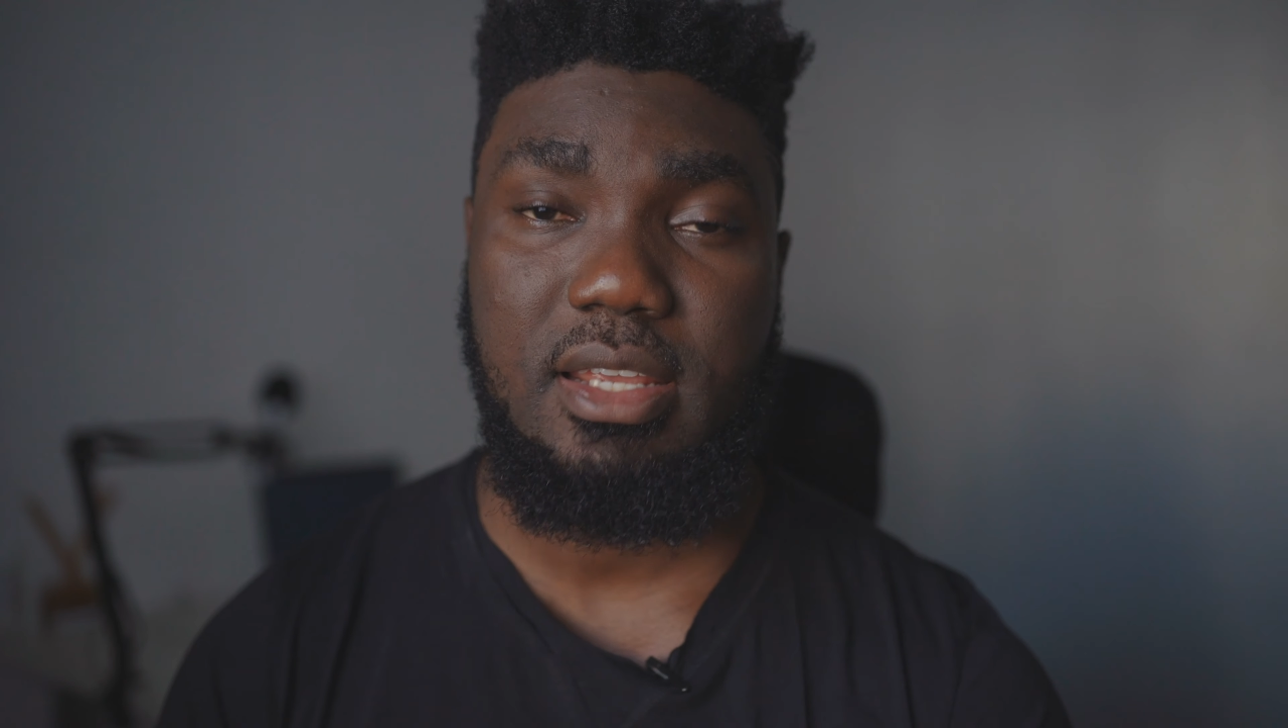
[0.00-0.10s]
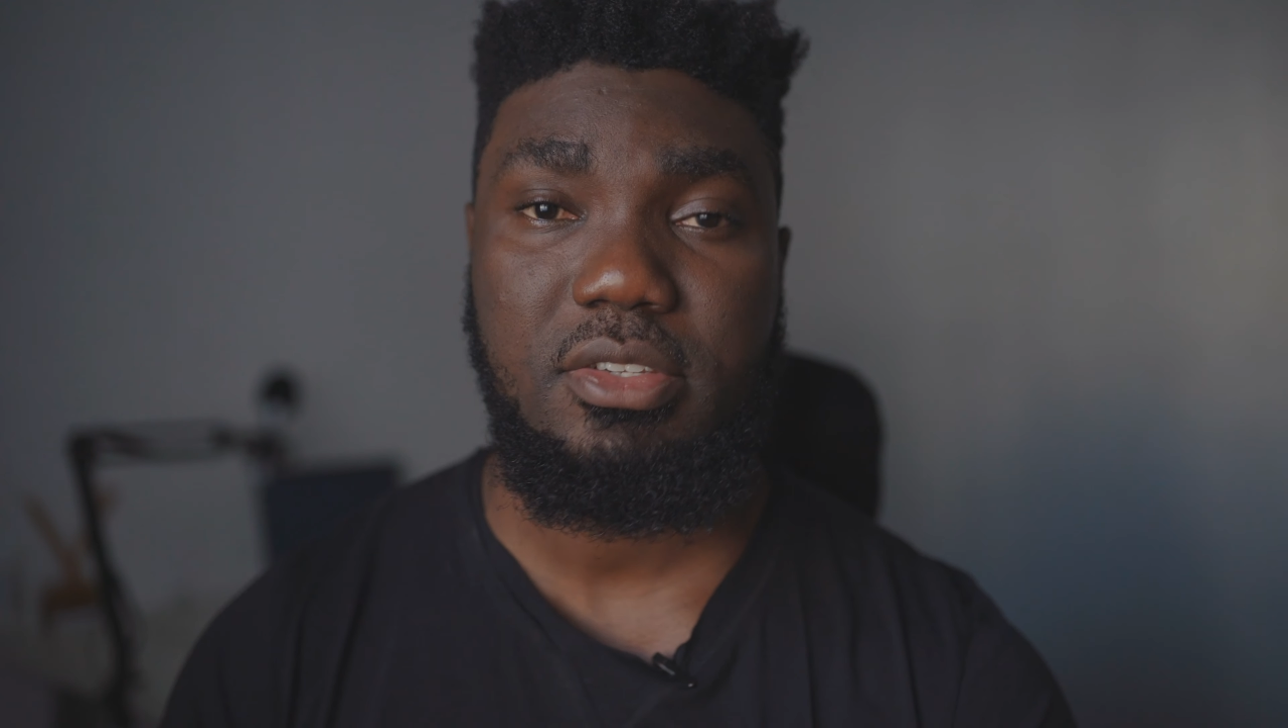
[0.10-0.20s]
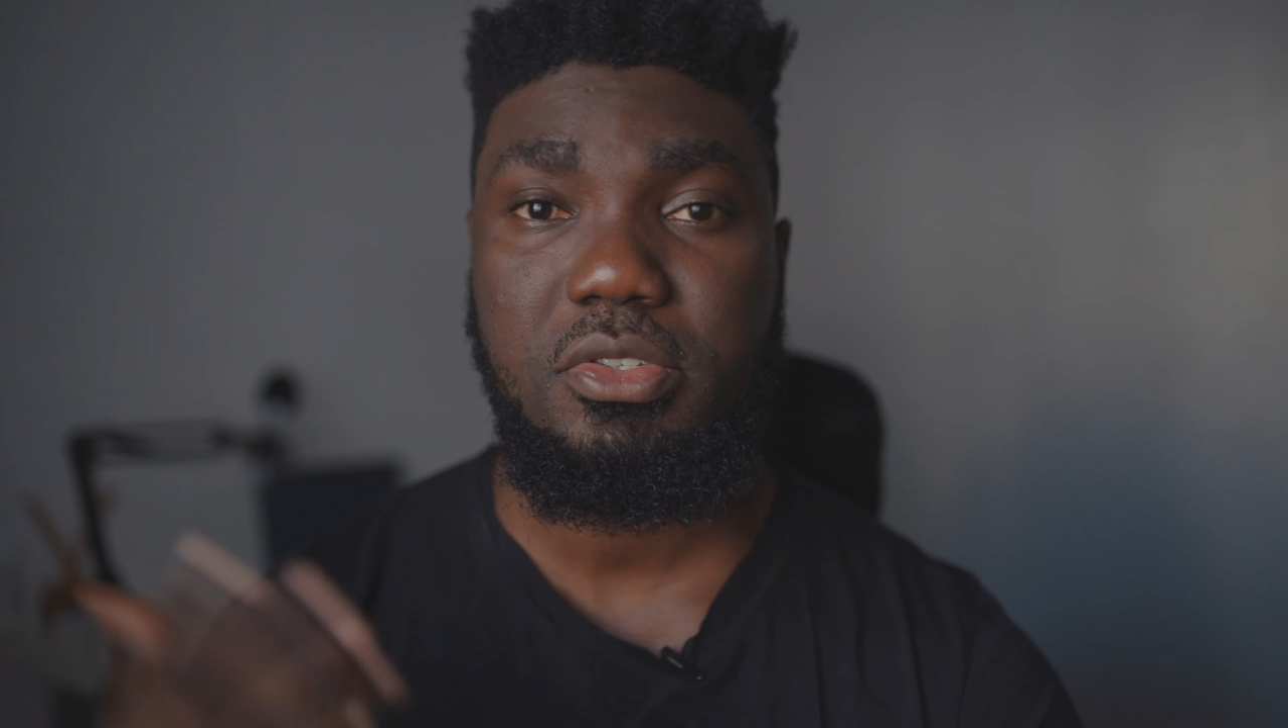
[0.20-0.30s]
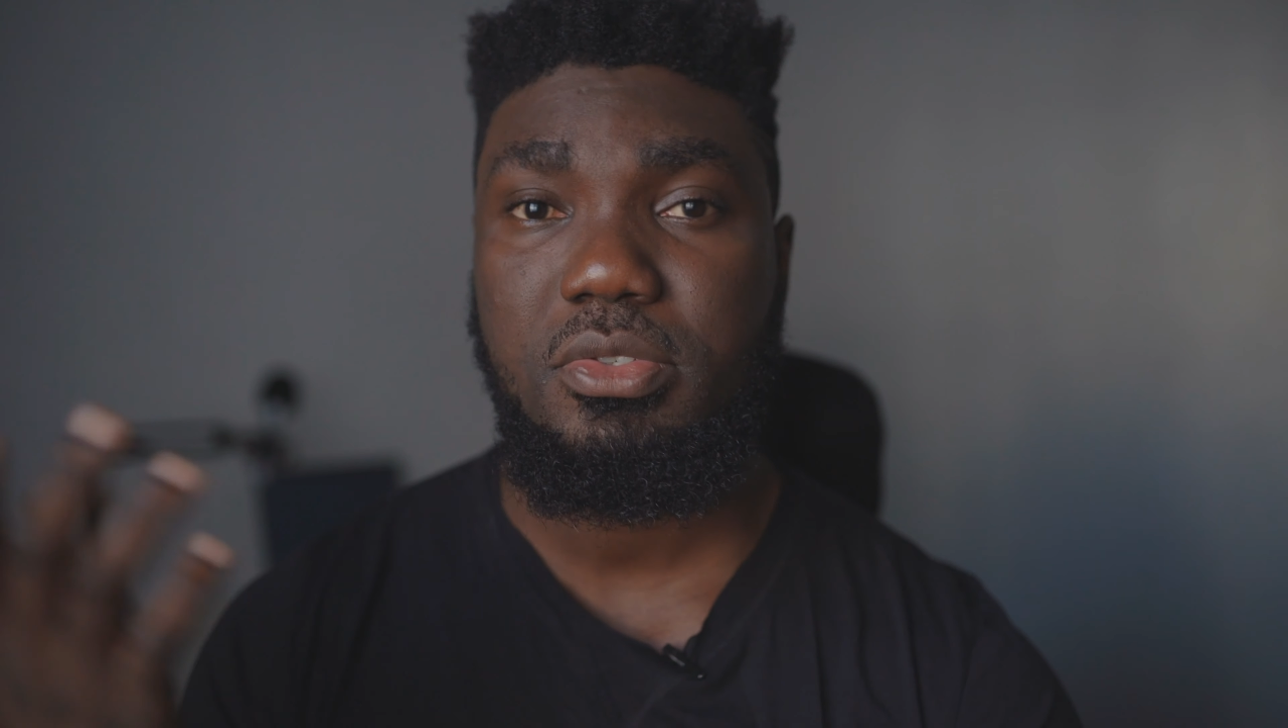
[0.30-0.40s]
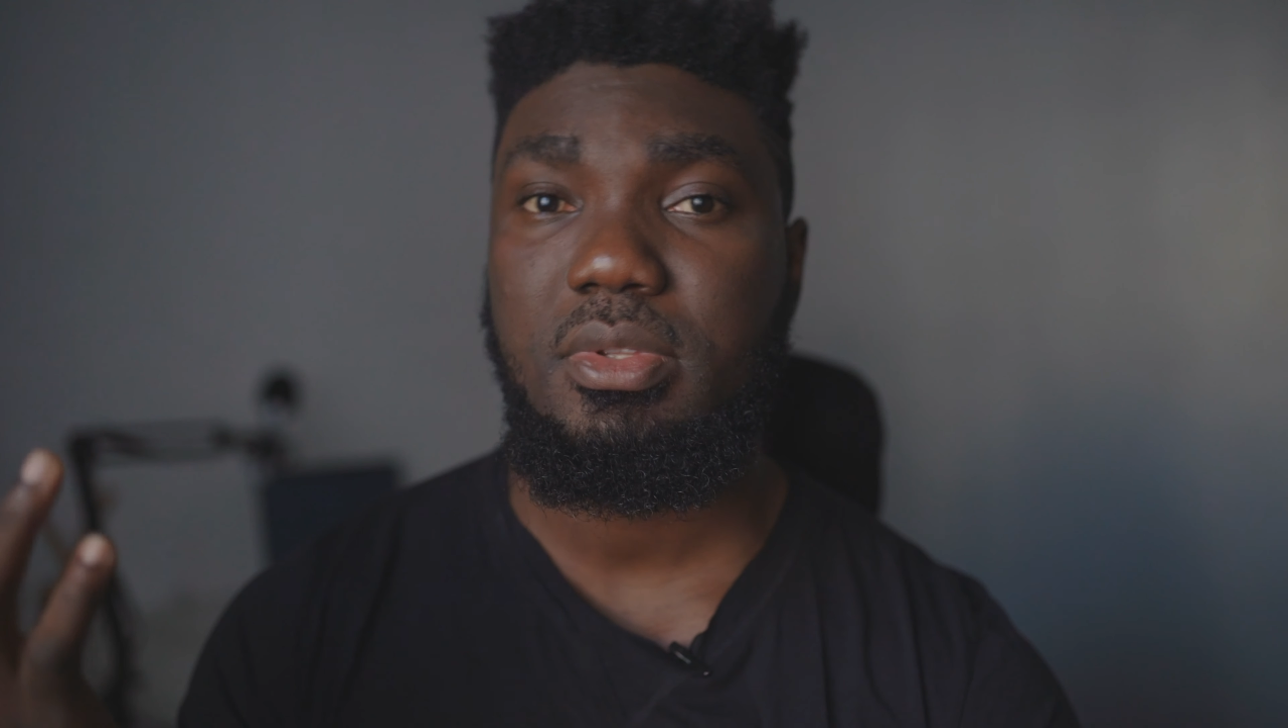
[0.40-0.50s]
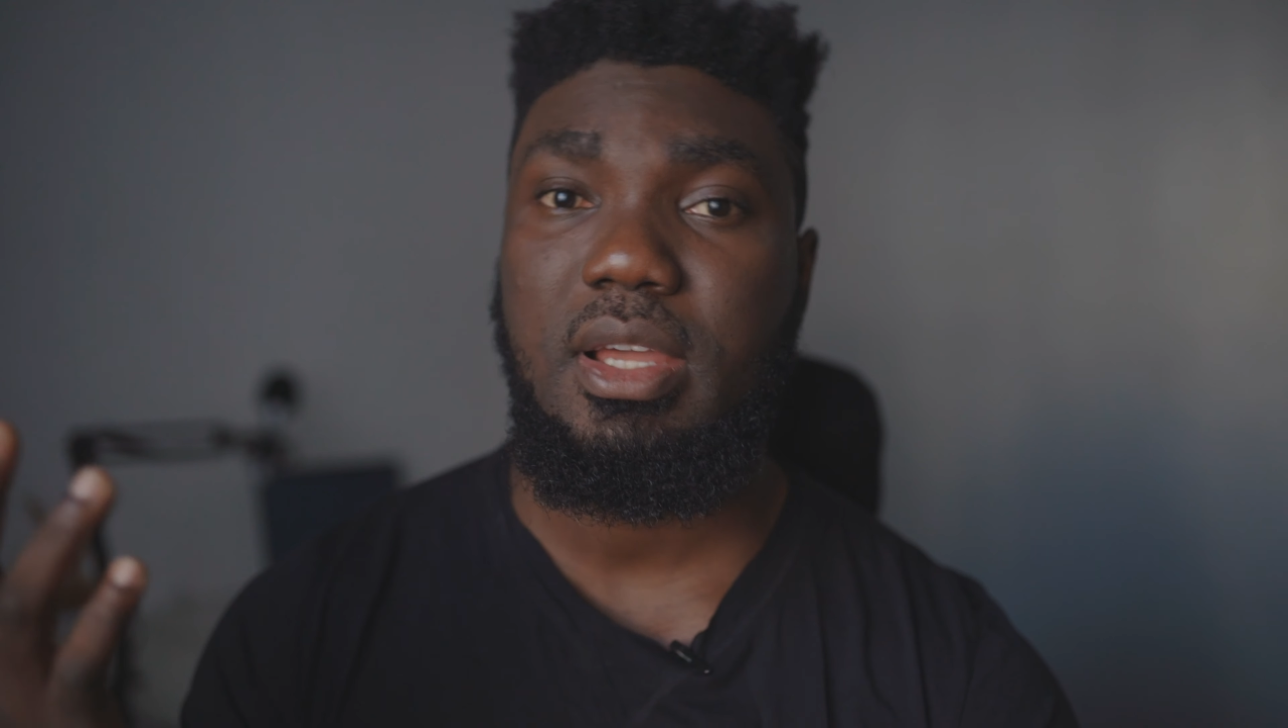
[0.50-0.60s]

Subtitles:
that's just